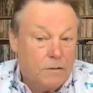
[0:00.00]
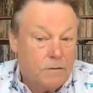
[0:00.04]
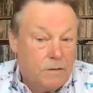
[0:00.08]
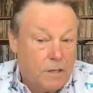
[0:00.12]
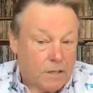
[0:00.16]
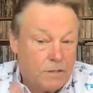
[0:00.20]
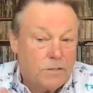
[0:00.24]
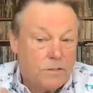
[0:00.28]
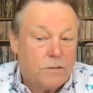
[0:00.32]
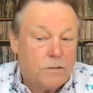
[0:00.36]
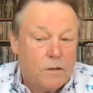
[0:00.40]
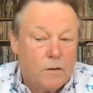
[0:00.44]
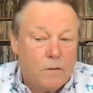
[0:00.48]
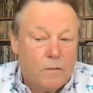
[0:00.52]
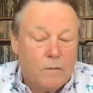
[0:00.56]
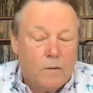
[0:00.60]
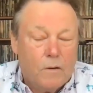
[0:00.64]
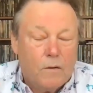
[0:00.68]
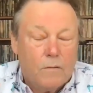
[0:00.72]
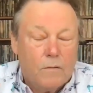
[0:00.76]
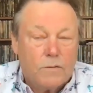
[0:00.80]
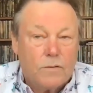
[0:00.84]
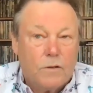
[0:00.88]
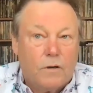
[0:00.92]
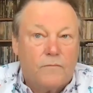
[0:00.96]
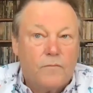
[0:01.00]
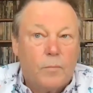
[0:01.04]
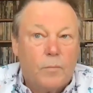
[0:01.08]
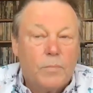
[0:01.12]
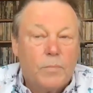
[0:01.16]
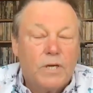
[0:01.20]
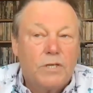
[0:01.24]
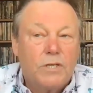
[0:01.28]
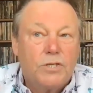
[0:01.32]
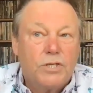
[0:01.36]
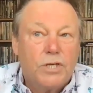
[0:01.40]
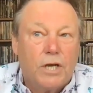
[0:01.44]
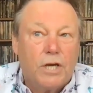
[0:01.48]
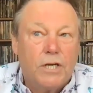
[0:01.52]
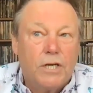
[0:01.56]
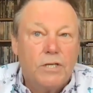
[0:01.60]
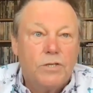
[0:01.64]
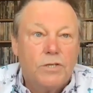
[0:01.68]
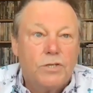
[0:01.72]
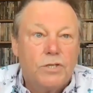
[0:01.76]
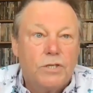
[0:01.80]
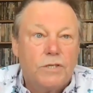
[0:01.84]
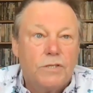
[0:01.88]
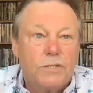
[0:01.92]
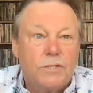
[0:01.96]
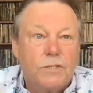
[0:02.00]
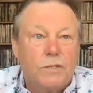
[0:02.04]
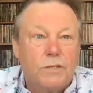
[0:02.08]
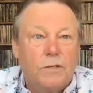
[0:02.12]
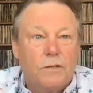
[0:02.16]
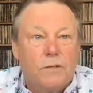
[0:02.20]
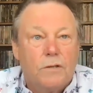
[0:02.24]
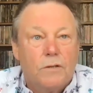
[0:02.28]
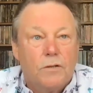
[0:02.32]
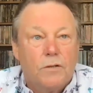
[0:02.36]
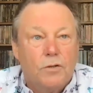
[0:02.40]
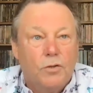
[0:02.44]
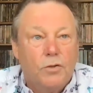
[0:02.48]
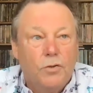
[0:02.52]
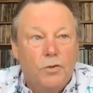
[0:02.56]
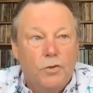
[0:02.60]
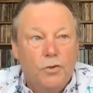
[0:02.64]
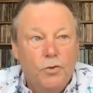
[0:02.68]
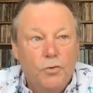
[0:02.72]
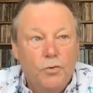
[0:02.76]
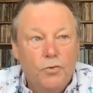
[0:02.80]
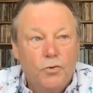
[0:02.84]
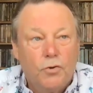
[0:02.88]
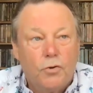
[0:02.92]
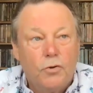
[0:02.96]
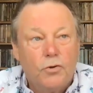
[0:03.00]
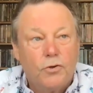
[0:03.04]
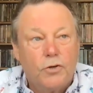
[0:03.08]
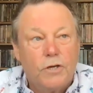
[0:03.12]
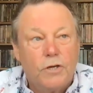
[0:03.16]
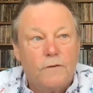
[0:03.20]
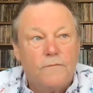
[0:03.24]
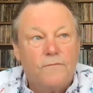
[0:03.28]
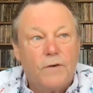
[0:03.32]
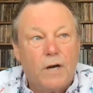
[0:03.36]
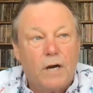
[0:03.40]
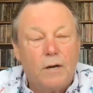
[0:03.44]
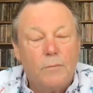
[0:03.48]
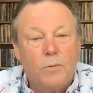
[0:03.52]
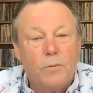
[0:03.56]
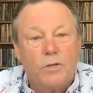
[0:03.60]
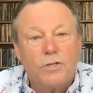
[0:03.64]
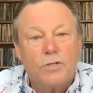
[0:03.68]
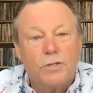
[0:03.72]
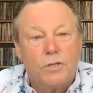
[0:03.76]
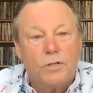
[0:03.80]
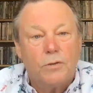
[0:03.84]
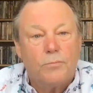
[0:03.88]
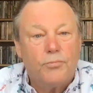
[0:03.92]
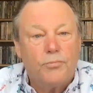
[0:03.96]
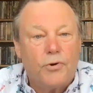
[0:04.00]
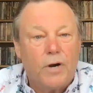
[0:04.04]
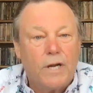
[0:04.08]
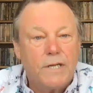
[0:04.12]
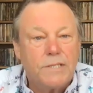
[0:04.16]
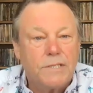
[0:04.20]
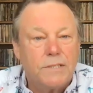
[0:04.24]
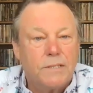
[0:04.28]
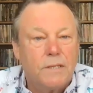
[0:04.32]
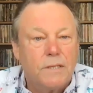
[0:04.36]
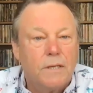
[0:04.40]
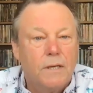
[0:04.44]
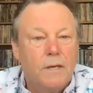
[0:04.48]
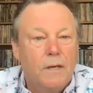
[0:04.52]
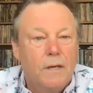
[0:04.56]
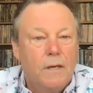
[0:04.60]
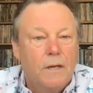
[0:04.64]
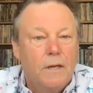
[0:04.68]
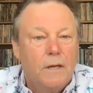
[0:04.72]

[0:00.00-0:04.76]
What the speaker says: that's a sort of a big change is that you are looking very much at the present